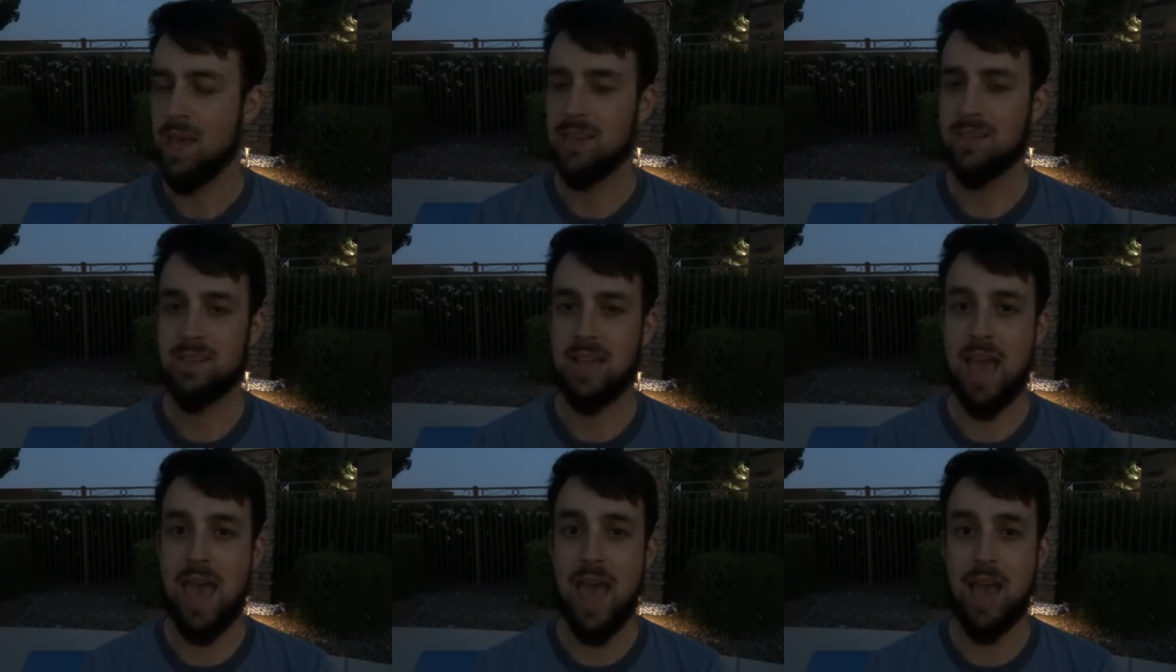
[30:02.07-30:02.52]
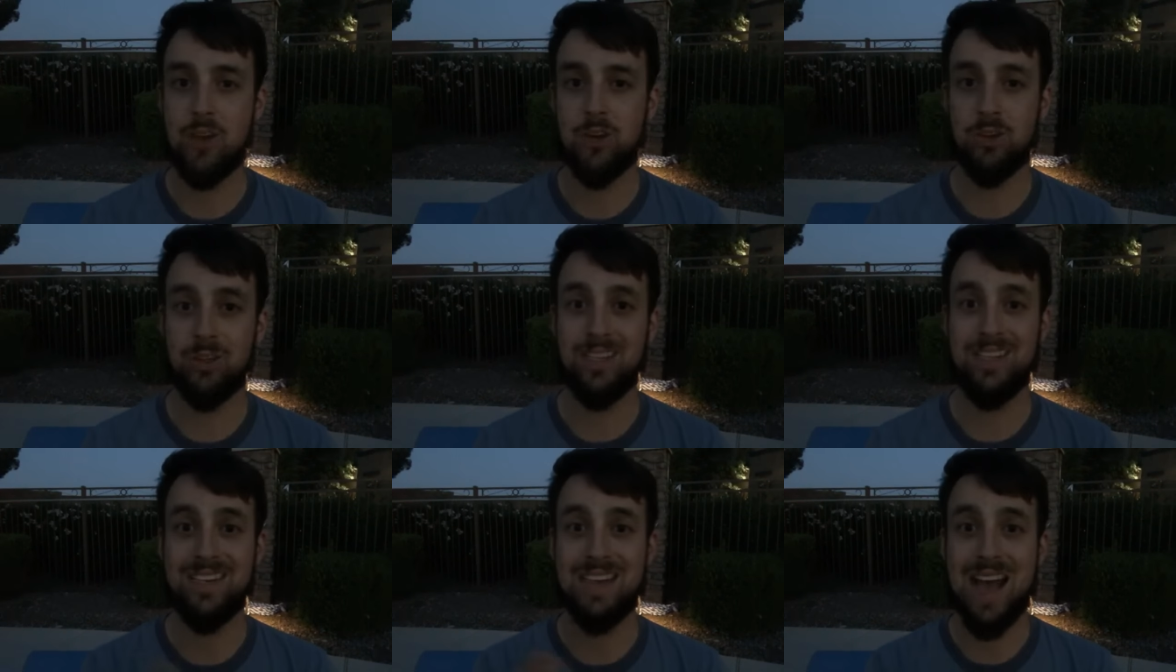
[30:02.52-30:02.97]
is
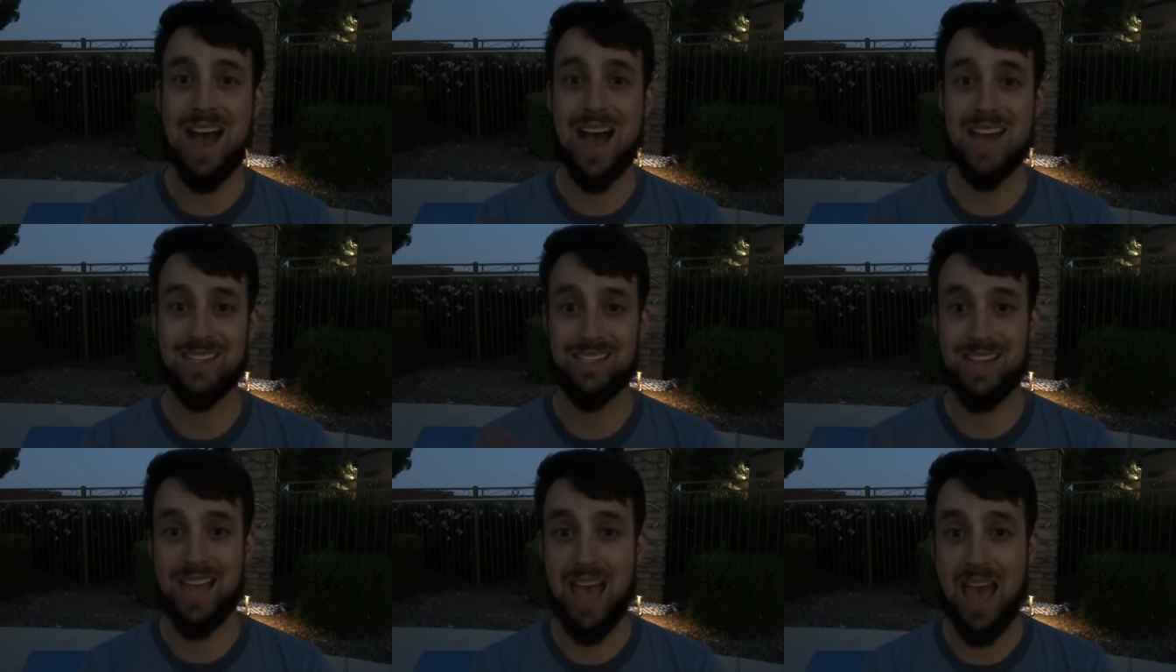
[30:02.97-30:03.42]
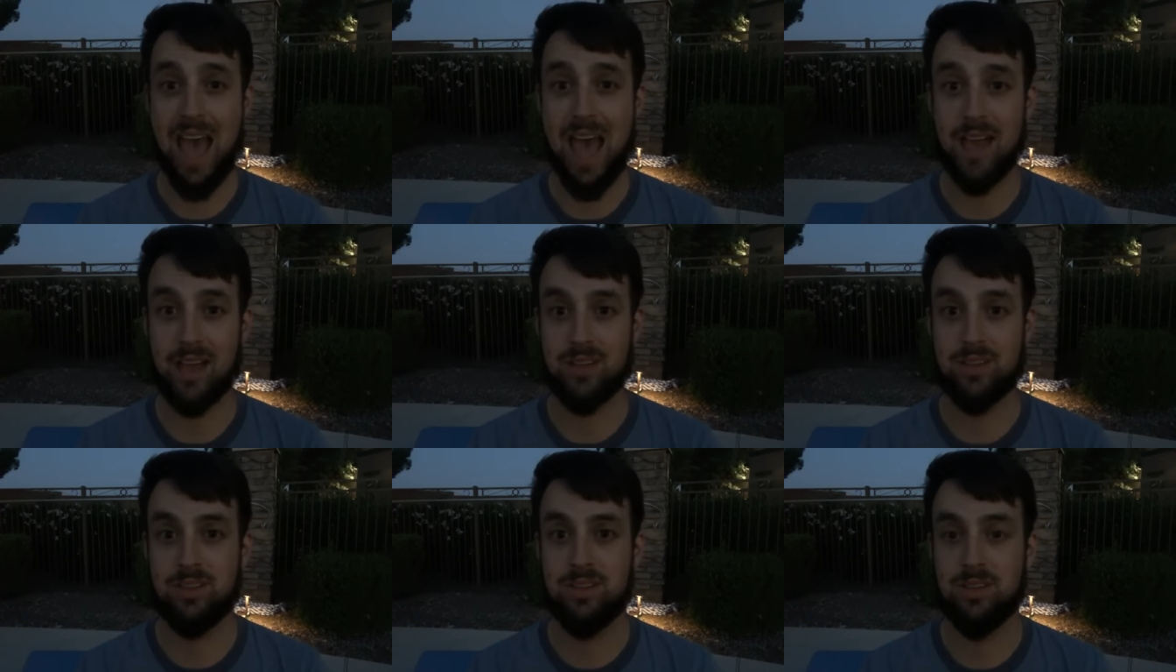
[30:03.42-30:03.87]
actually not
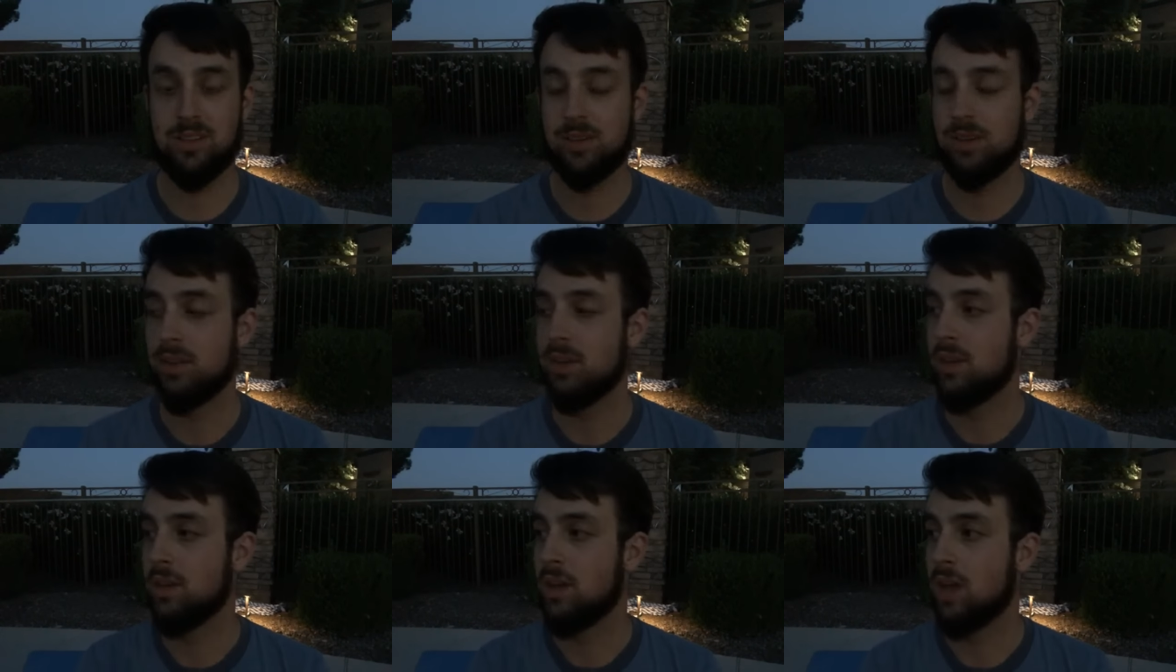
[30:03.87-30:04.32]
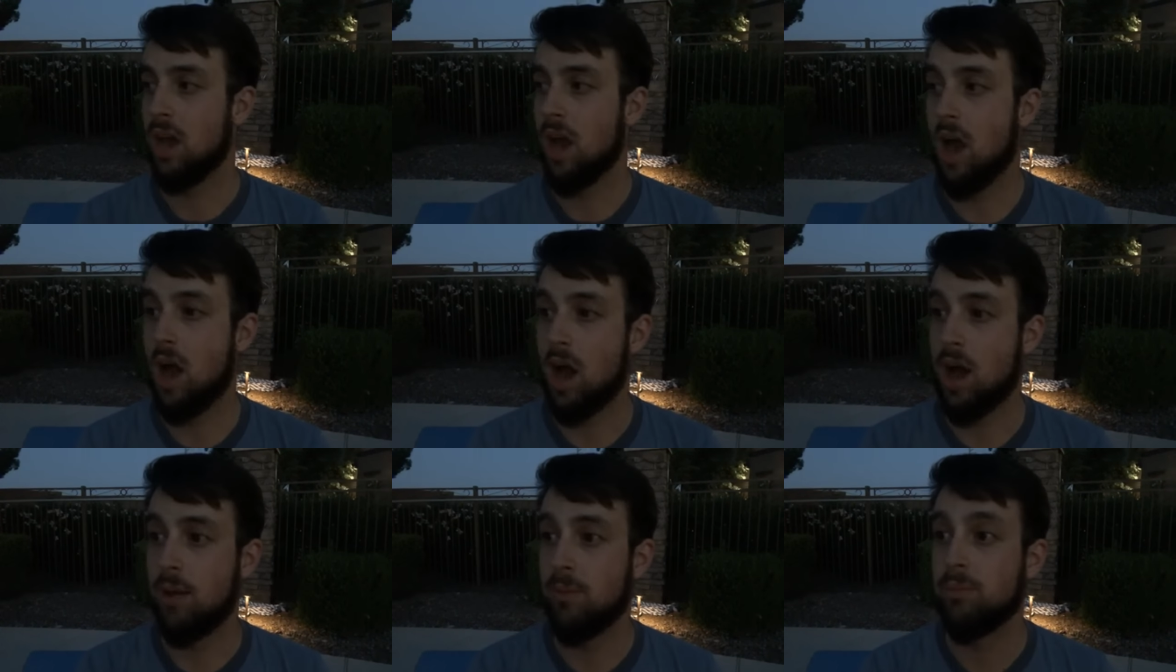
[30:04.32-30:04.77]
taxed
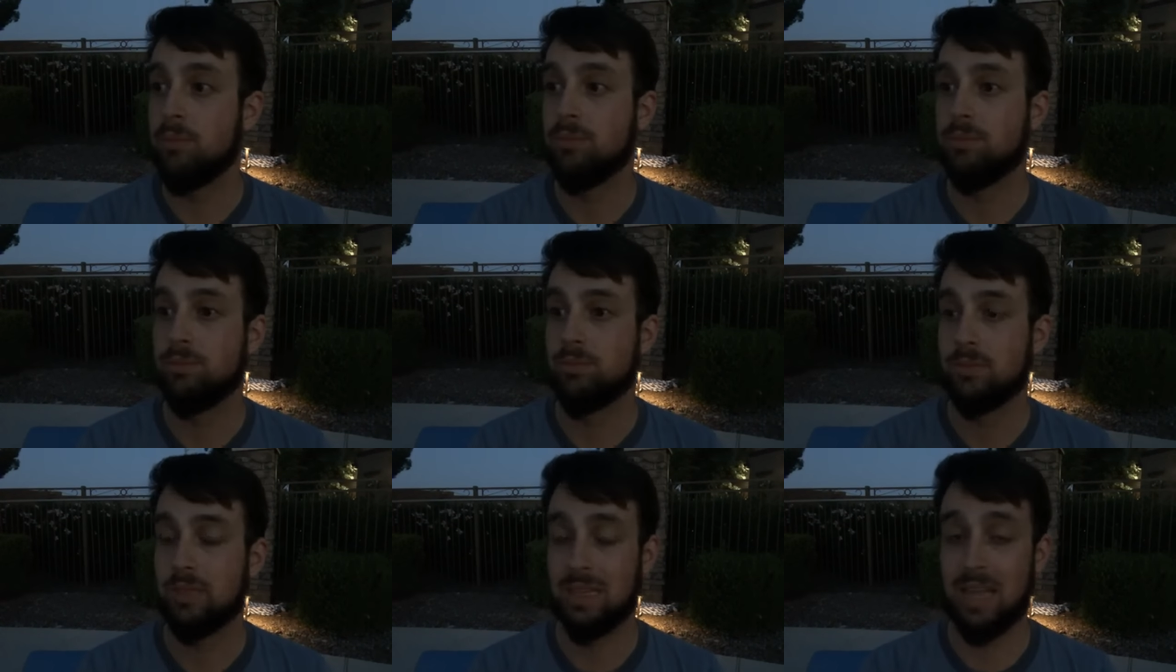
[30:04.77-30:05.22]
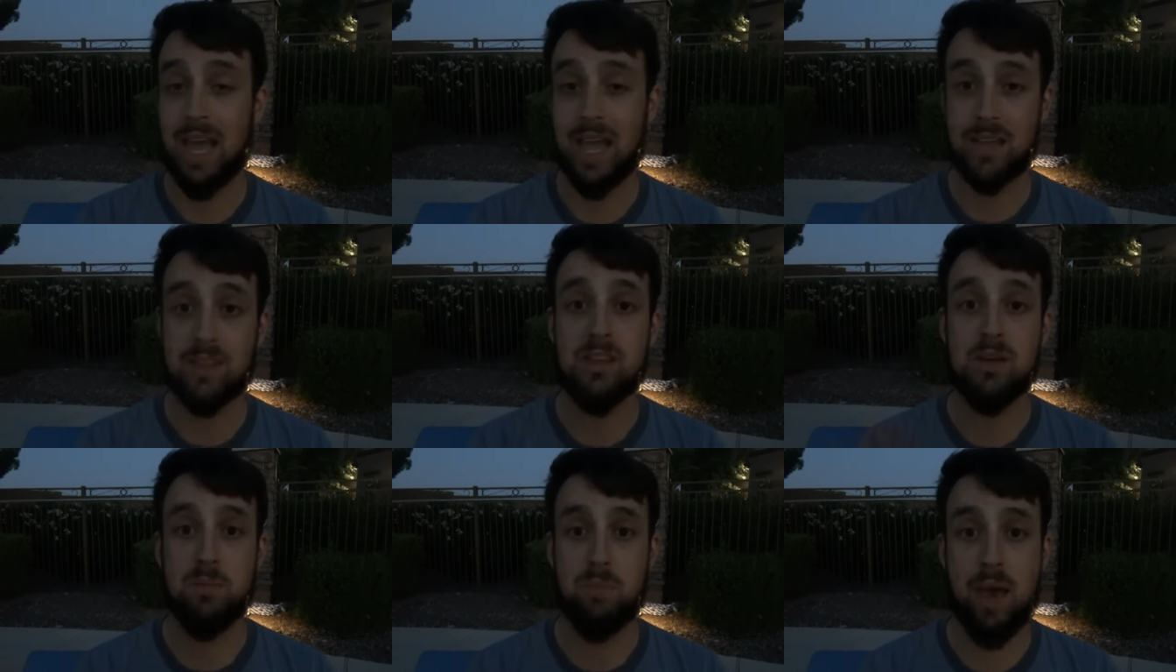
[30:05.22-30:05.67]
um,
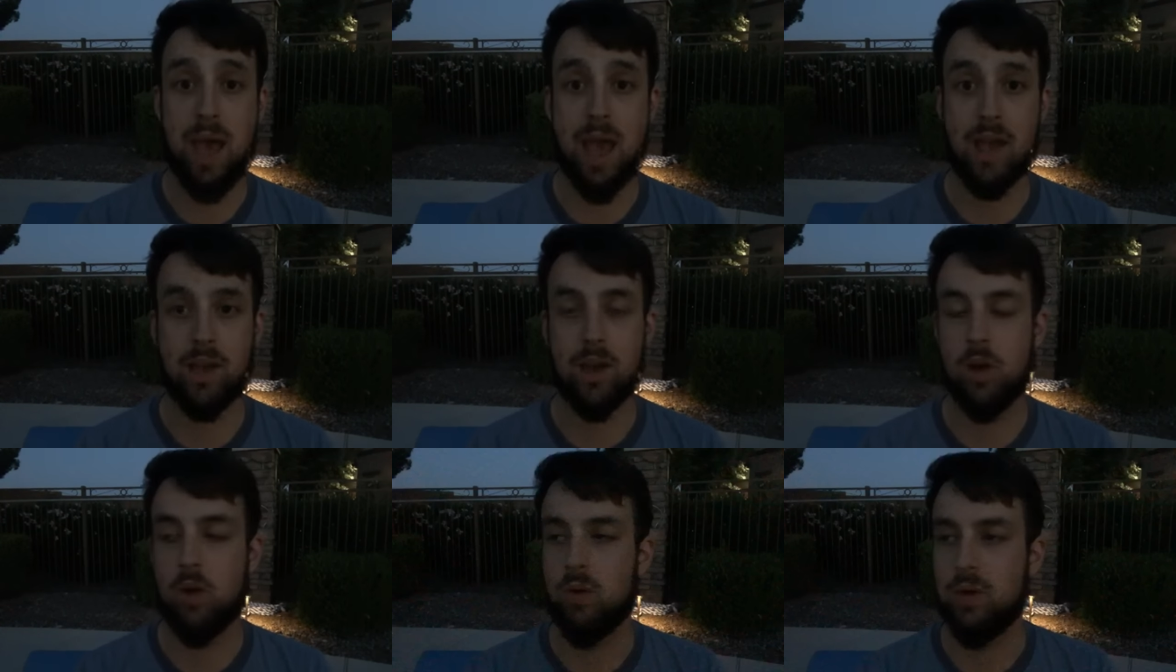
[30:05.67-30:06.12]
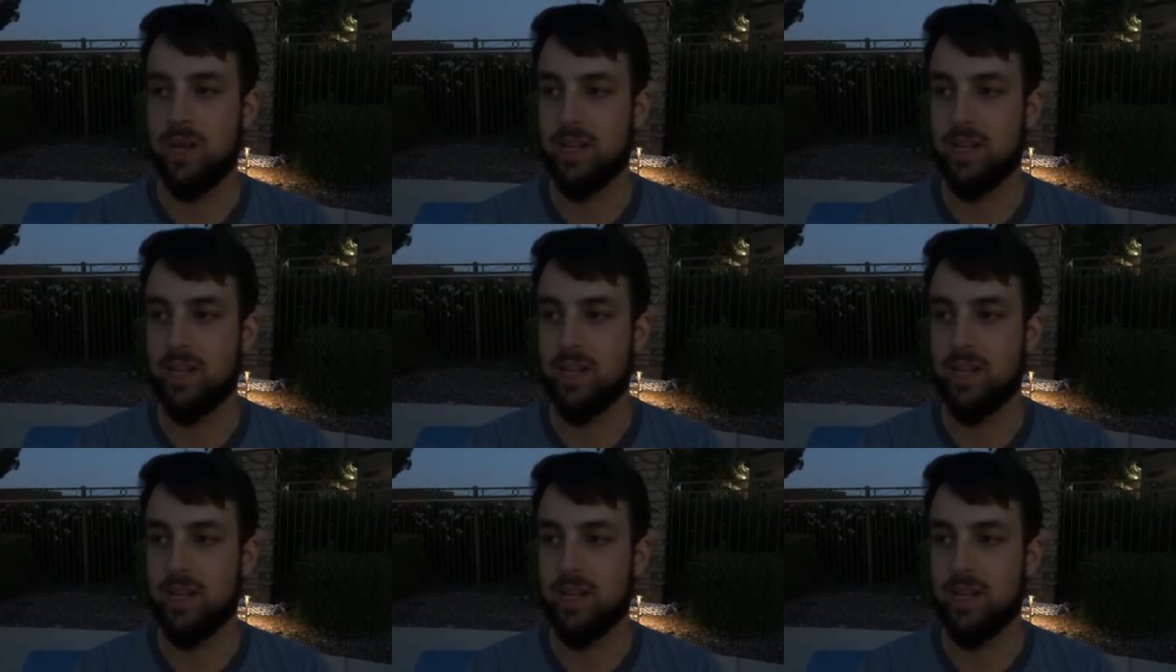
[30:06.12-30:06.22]
like tobacco.